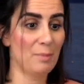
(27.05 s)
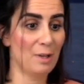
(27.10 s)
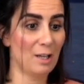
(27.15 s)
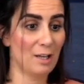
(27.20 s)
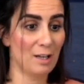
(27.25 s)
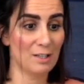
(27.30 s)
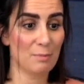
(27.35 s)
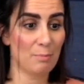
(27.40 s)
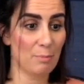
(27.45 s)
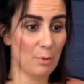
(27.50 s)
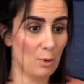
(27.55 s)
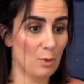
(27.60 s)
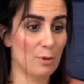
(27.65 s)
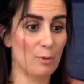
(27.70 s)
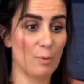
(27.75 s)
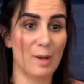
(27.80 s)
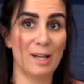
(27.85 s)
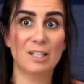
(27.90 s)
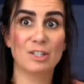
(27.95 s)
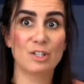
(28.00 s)
because
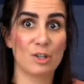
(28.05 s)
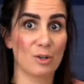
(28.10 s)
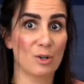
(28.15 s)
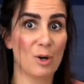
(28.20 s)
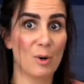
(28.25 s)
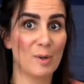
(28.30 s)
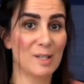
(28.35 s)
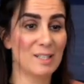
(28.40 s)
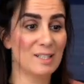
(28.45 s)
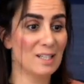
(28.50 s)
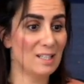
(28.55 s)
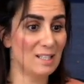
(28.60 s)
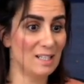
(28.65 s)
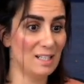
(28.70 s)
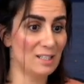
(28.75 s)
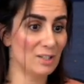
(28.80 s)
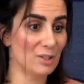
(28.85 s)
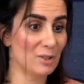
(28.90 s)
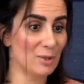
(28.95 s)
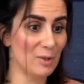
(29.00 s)
both ways you're going to
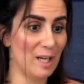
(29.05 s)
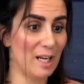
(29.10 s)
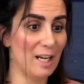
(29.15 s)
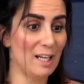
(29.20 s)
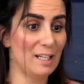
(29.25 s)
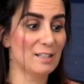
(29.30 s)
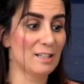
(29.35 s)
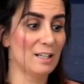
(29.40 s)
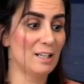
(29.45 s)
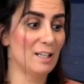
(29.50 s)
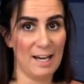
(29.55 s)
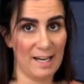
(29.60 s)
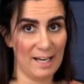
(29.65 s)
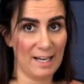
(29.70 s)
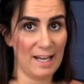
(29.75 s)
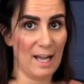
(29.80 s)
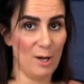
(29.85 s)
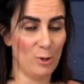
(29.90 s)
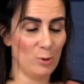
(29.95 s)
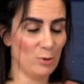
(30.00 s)
need to create an
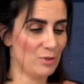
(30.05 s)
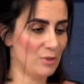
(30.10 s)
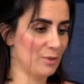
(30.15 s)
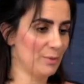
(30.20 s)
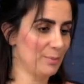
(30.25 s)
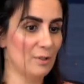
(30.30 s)
account.